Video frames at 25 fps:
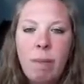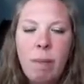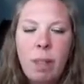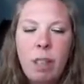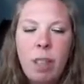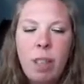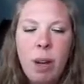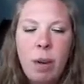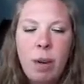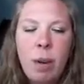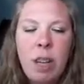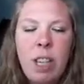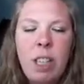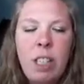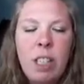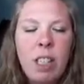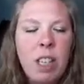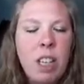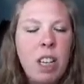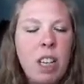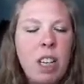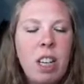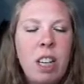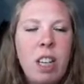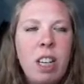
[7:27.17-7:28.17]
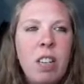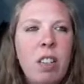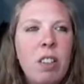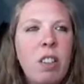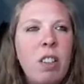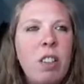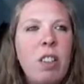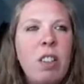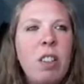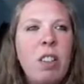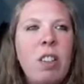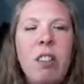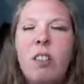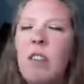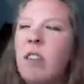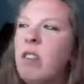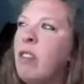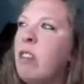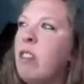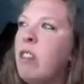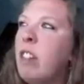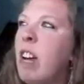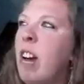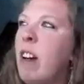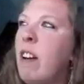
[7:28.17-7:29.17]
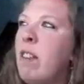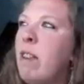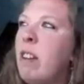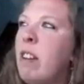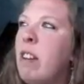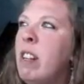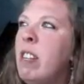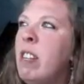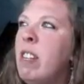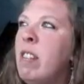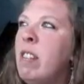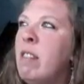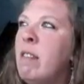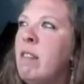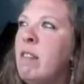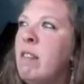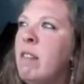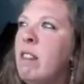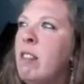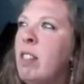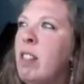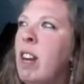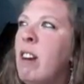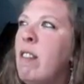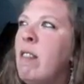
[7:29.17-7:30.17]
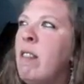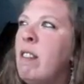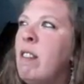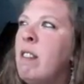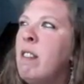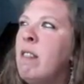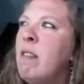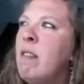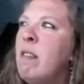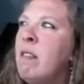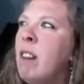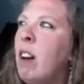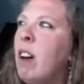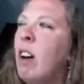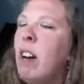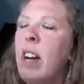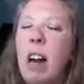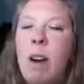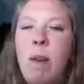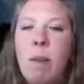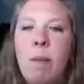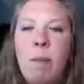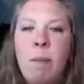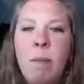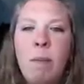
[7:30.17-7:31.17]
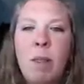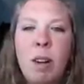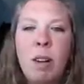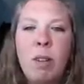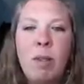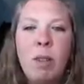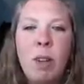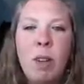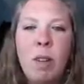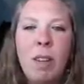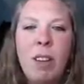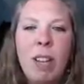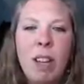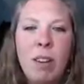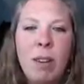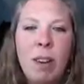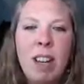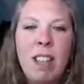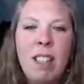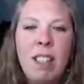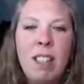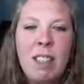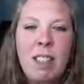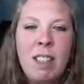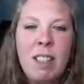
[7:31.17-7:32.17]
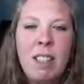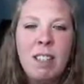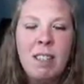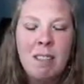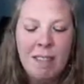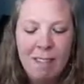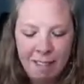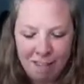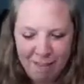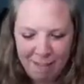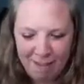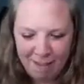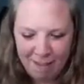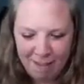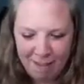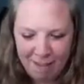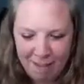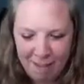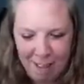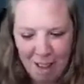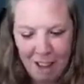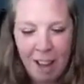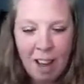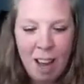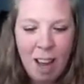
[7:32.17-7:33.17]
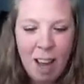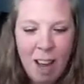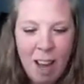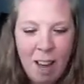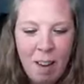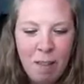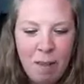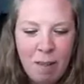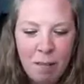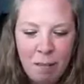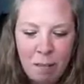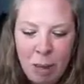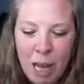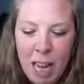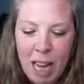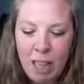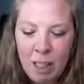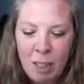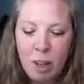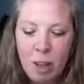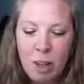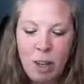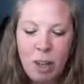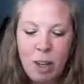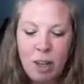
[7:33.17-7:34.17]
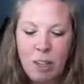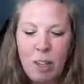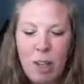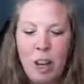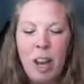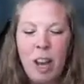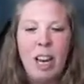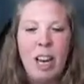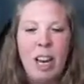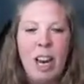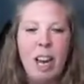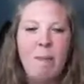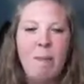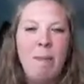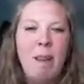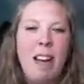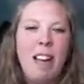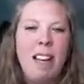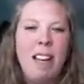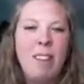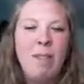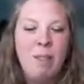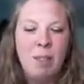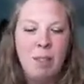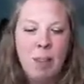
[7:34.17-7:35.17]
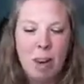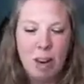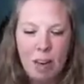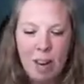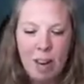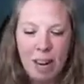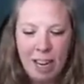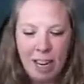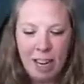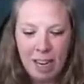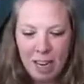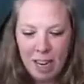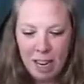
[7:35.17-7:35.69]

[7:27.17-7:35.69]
Lewis Jeffers. Oh, I can't remember. Oh, sorry, Lewis. I've blanked on your surname, mate. I'm sorry.